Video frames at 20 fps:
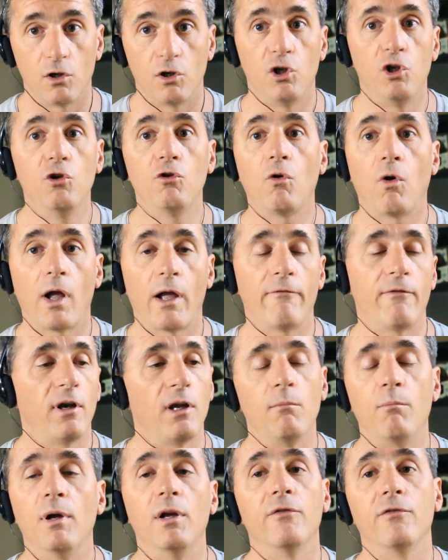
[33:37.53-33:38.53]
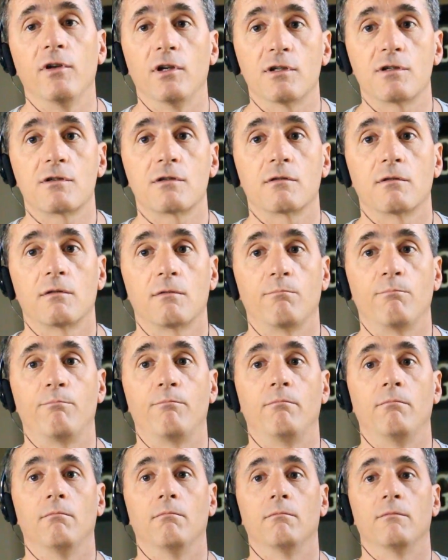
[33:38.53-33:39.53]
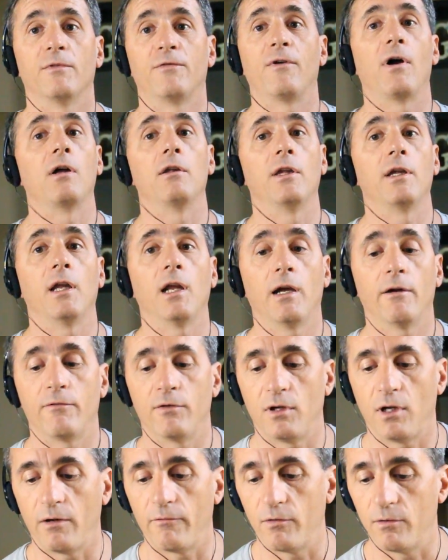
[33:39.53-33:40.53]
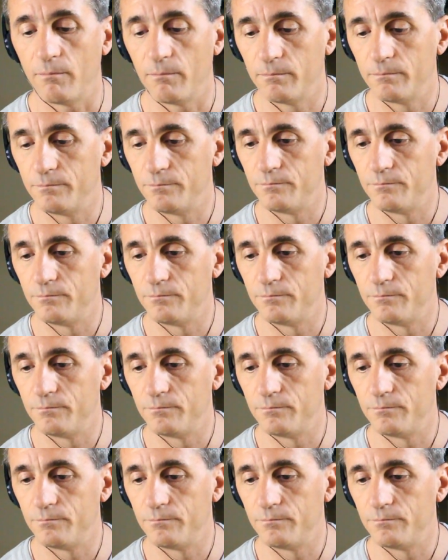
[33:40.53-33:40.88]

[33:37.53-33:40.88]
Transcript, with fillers: you don't have any business filing an affidavit.